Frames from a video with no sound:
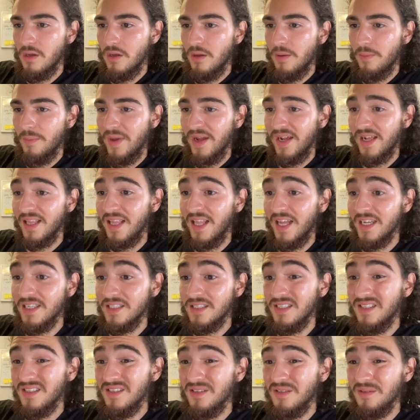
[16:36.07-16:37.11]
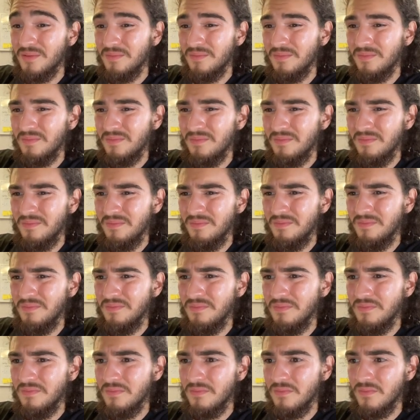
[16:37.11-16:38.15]
my classes.
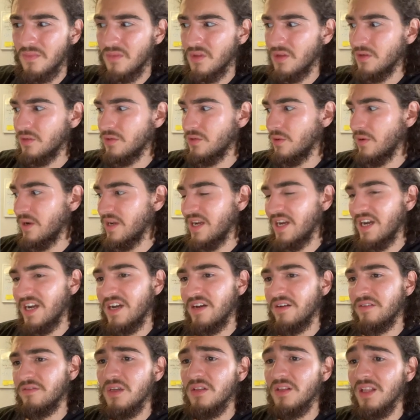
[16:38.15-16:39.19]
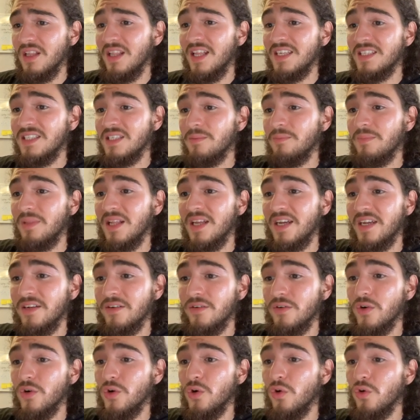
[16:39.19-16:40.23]
So I have the lesson
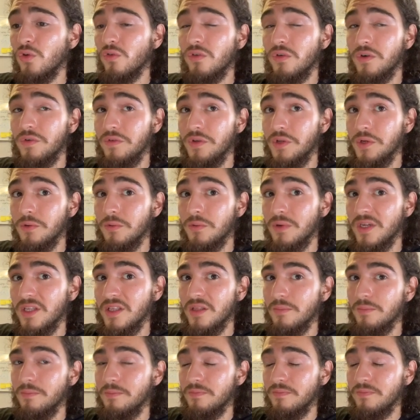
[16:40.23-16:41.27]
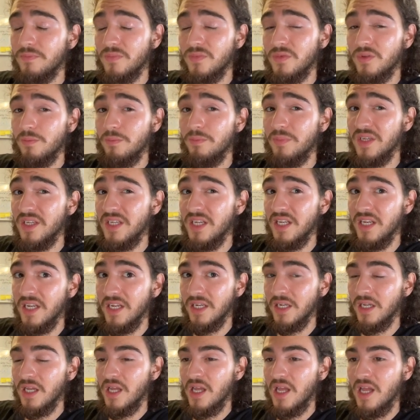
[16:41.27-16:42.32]
plan overview in the
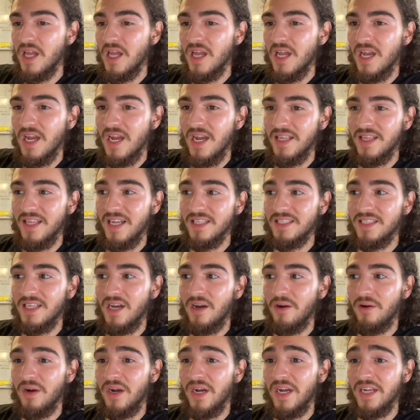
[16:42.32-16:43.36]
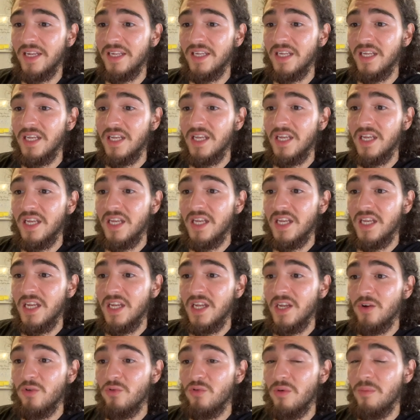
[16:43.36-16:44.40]
beginning, and that's how I
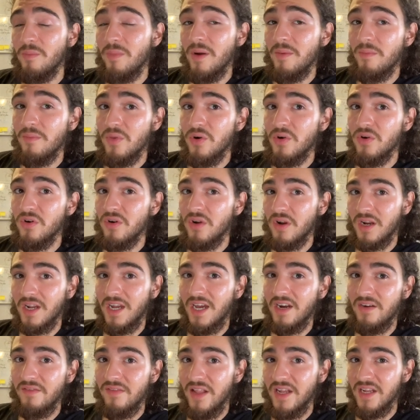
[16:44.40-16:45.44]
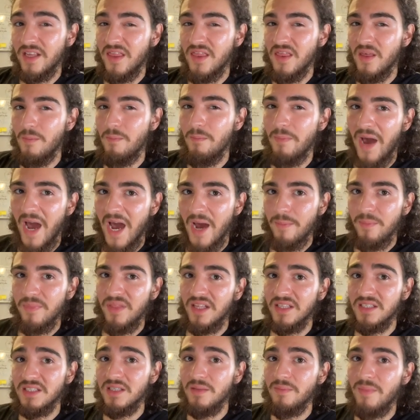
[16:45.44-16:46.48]
remember kind of like the map.
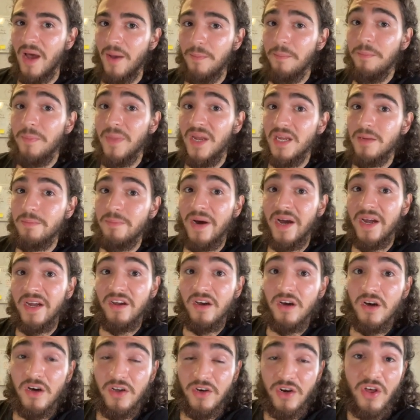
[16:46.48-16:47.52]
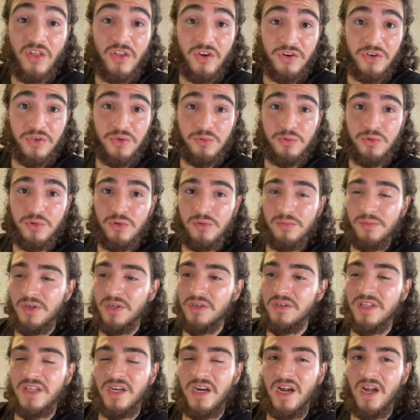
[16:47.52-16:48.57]
That's the map made by another
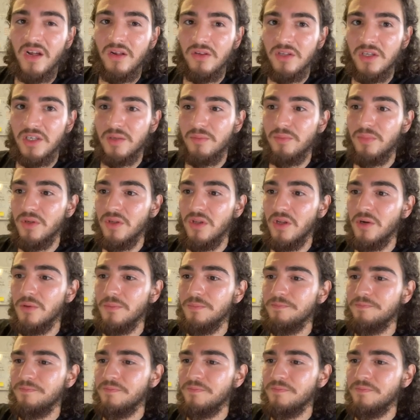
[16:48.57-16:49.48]
YouTuber that I'll link below.